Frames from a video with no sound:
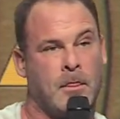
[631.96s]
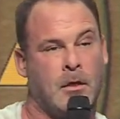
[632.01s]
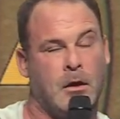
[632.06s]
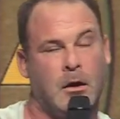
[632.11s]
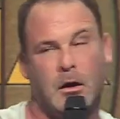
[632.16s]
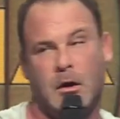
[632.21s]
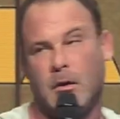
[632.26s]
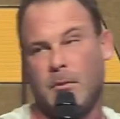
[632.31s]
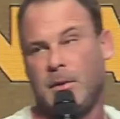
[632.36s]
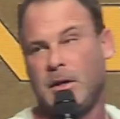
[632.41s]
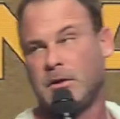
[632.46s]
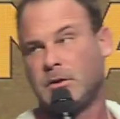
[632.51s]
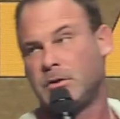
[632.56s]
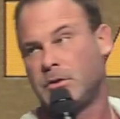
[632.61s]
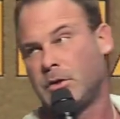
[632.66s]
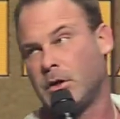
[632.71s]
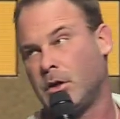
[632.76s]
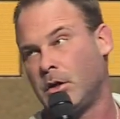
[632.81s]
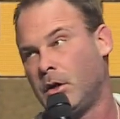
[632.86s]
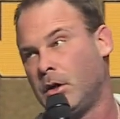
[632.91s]
It means
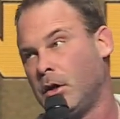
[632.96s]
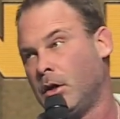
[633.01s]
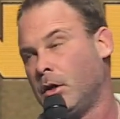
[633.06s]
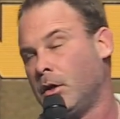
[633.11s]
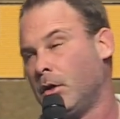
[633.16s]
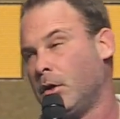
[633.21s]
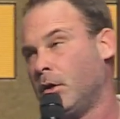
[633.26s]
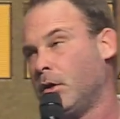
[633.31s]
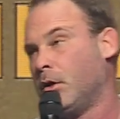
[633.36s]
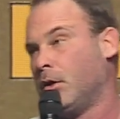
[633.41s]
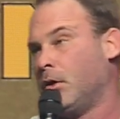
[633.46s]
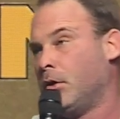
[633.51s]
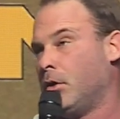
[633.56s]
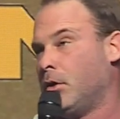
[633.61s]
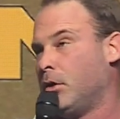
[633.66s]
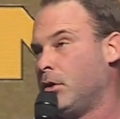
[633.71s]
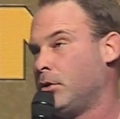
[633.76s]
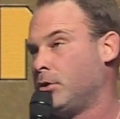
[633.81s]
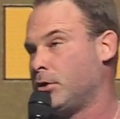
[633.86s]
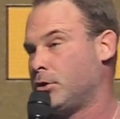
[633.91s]
to,
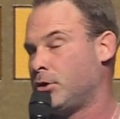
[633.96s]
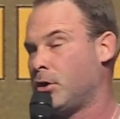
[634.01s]
to